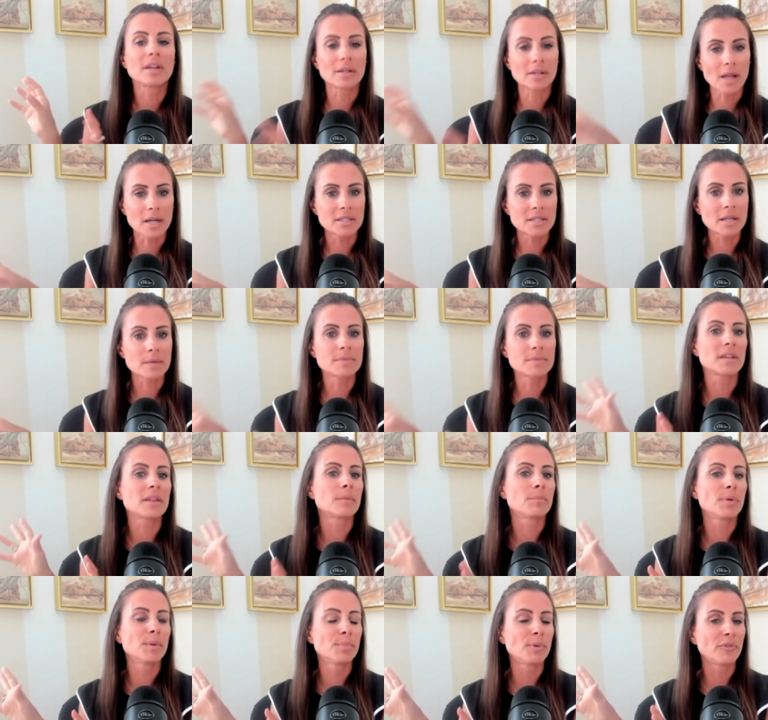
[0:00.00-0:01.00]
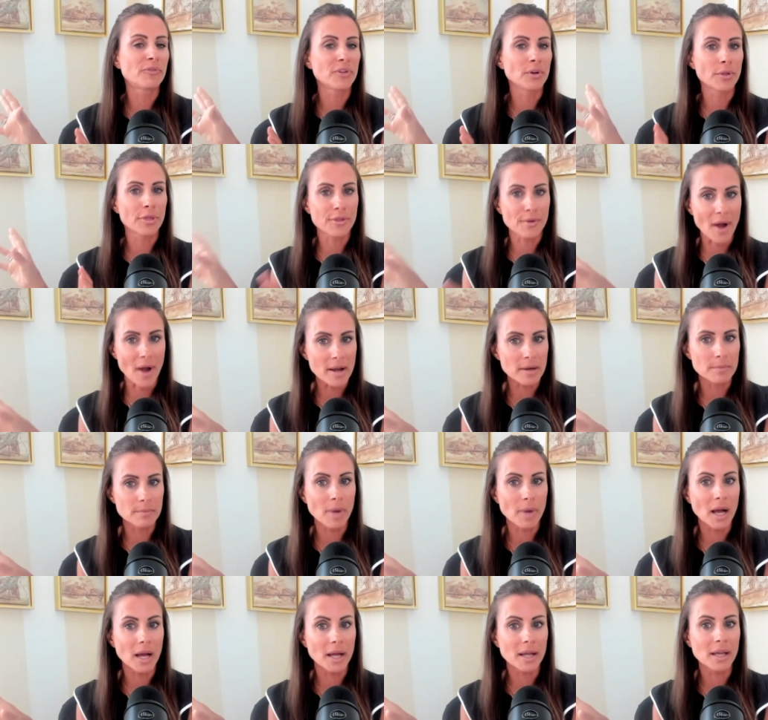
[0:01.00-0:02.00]
And a lot of times I think people feel threatened
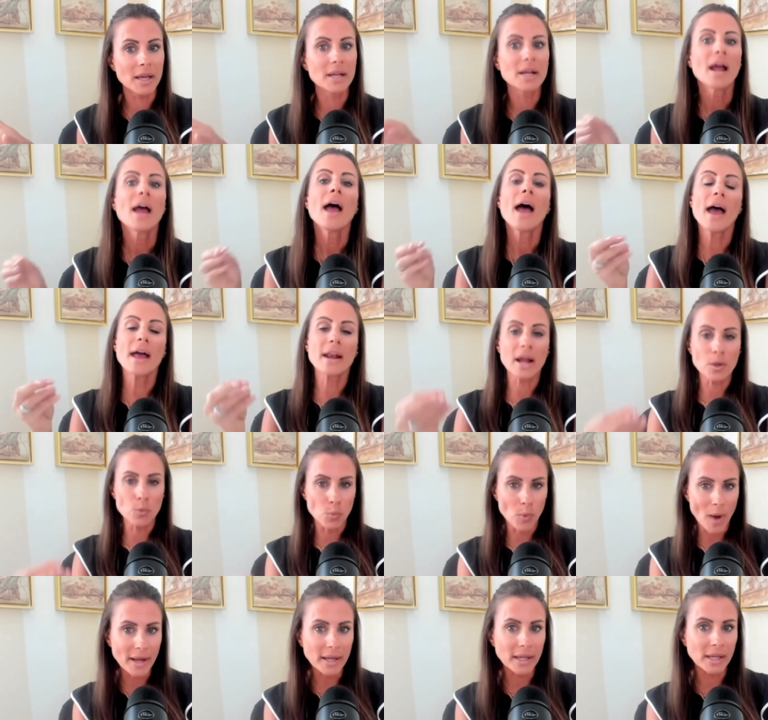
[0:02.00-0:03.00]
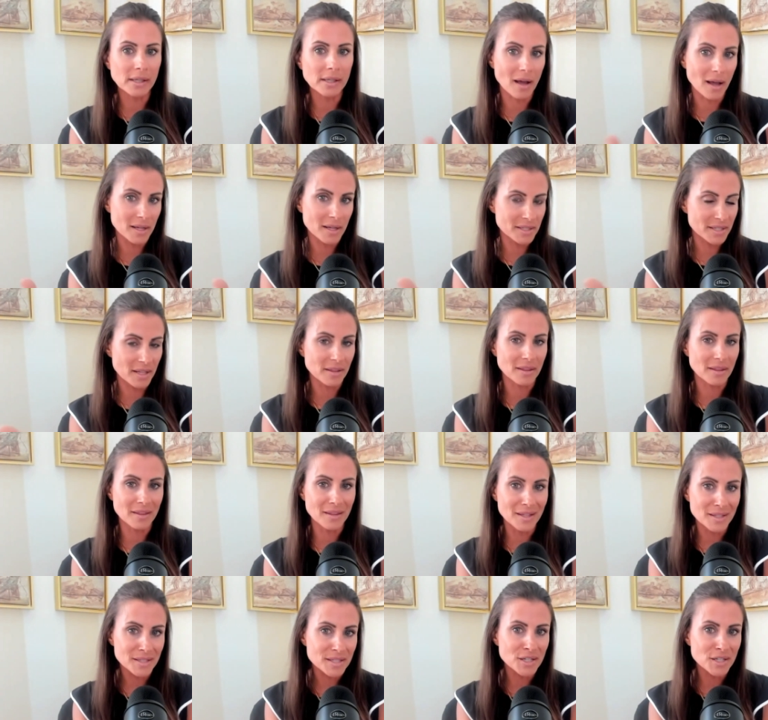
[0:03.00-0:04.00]
by it. And I recognize that in
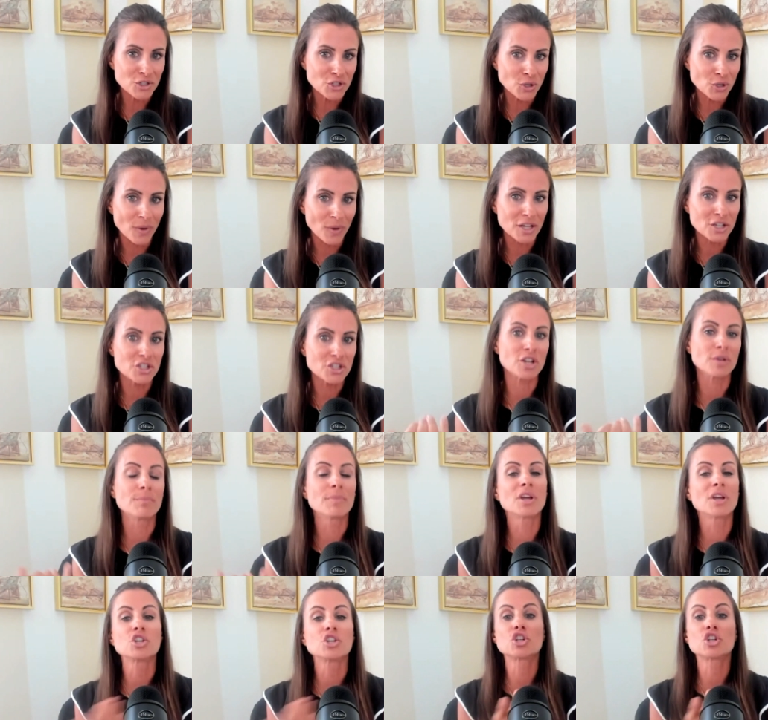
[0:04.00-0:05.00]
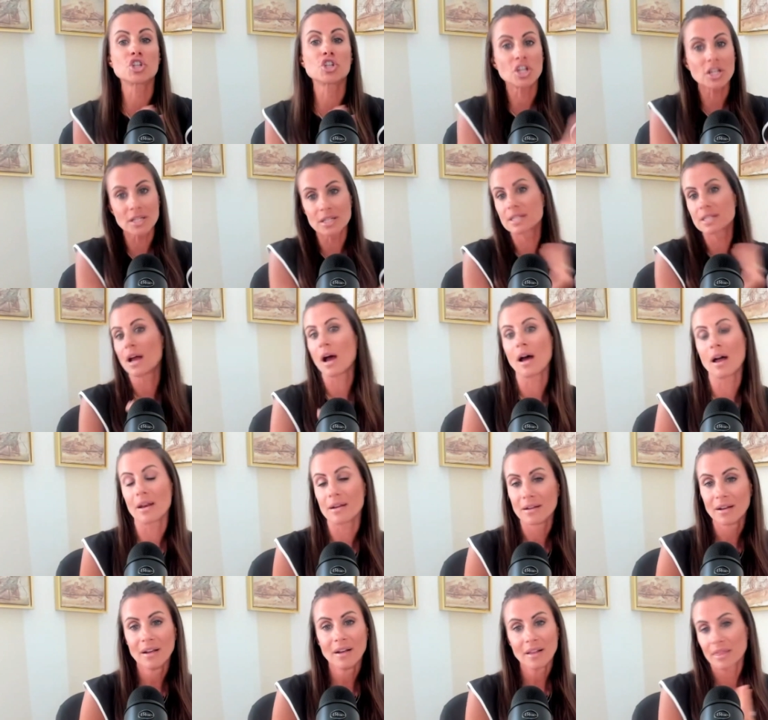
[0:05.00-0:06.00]
this situation, because
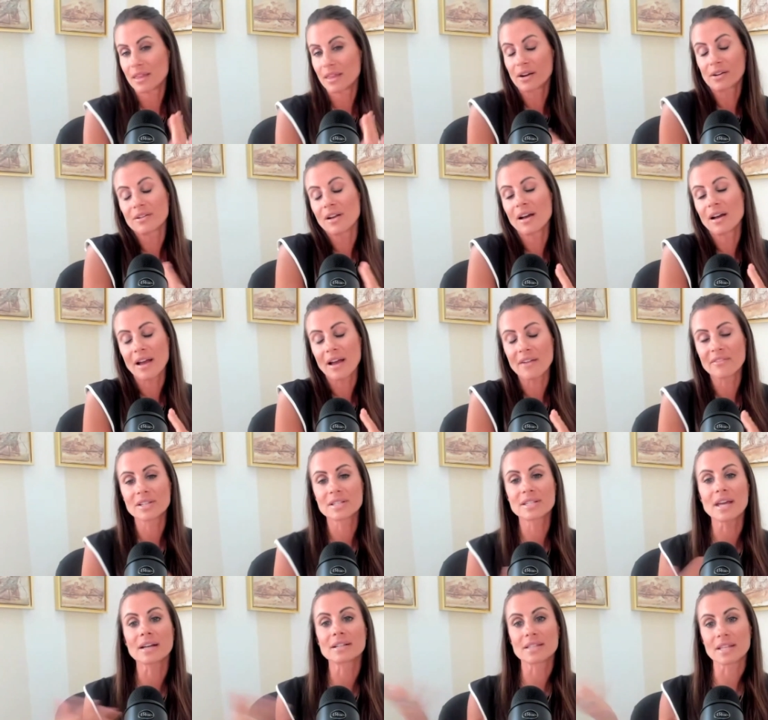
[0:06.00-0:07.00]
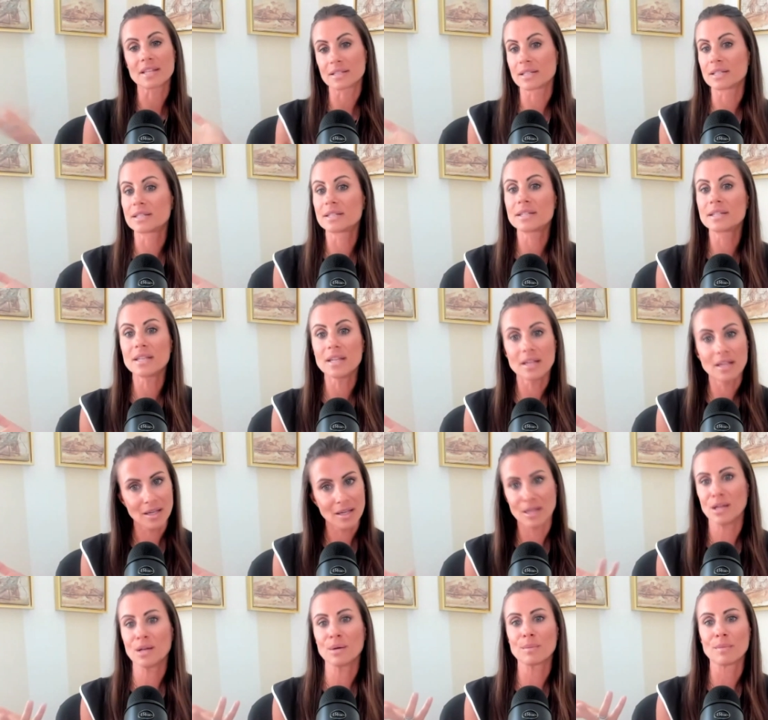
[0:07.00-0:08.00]
they're not having sex, that to see
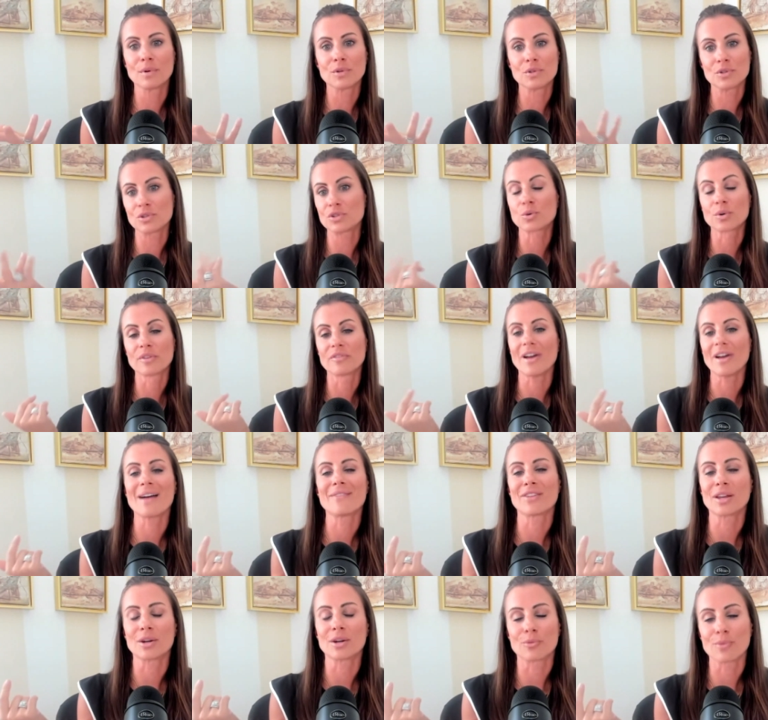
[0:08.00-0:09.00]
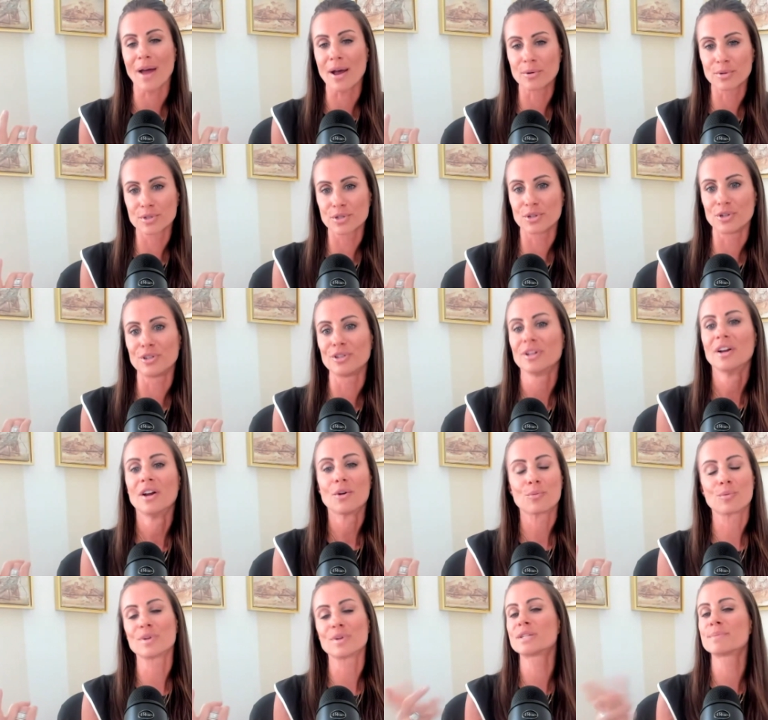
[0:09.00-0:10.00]
him sort of having an arousal
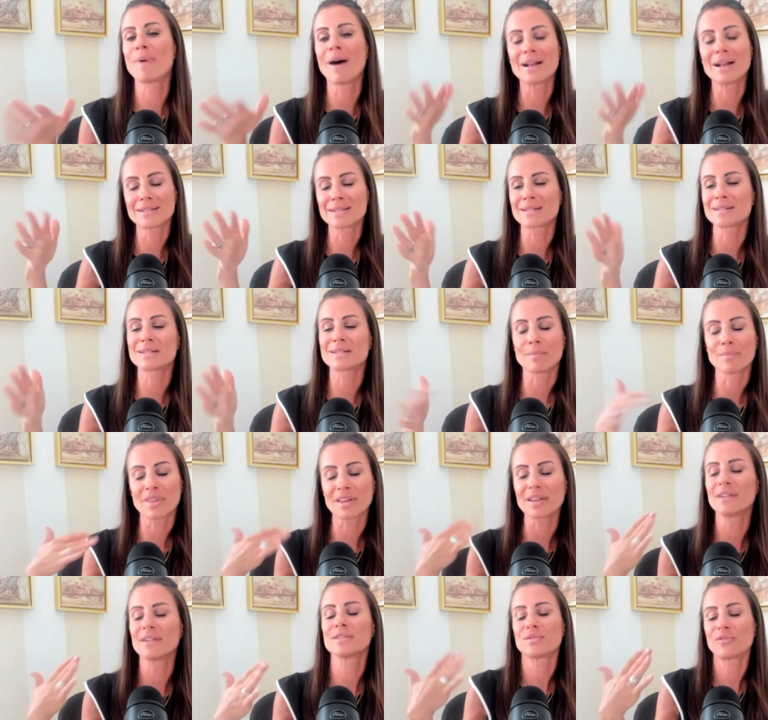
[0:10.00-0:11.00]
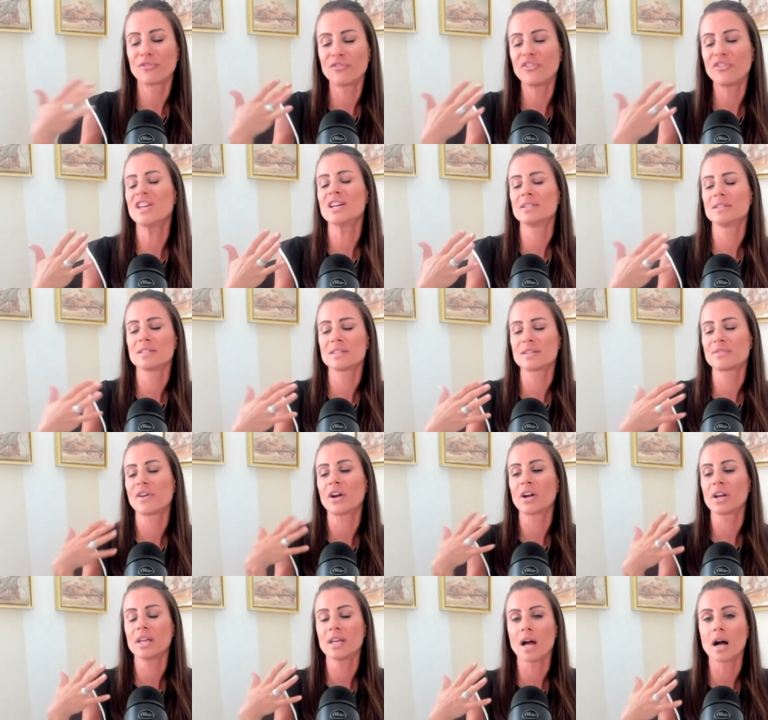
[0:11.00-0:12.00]
response to something else feels
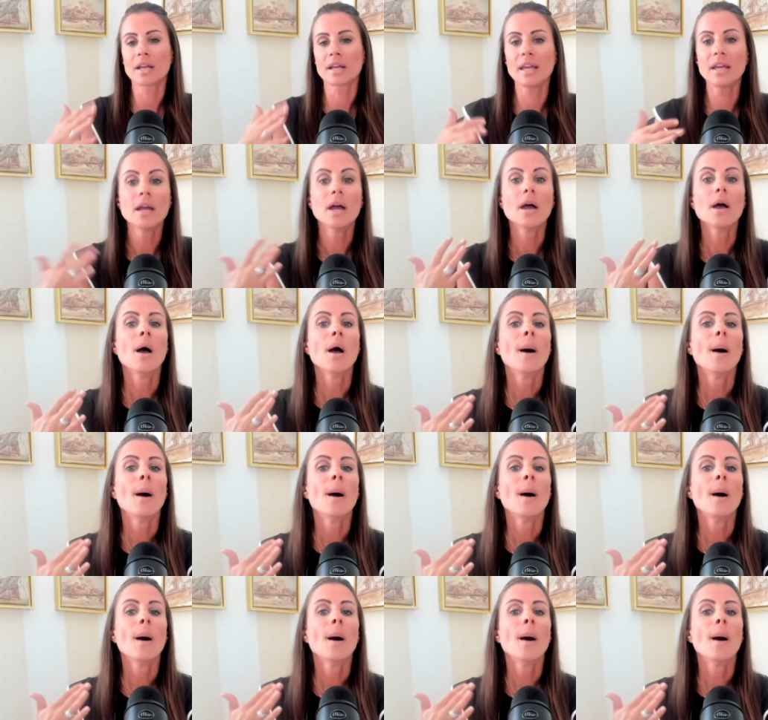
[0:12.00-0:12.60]
very yucky.